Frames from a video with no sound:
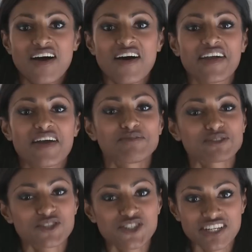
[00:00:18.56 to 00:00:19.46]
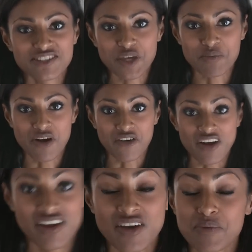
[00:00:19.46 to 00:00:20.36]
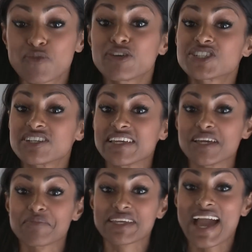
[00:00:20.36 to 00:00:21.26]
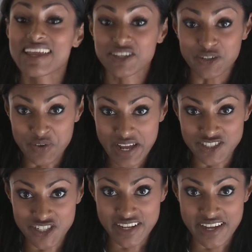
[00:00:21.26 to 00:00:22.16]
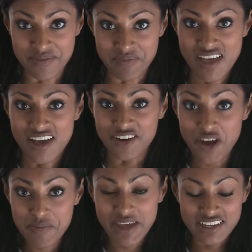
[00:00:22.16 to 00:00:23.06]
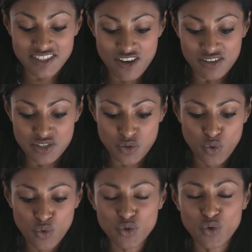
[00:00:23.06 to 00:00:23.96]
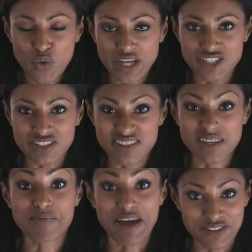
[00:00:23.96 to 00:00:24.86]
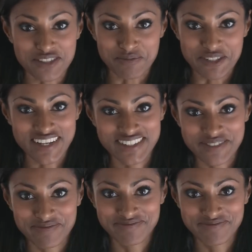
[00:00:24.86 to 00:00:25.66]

Hi, I'm Dr Shini Somara, and I'm originally a mechanical engineer, and I'm here to answer all your questions about the subject.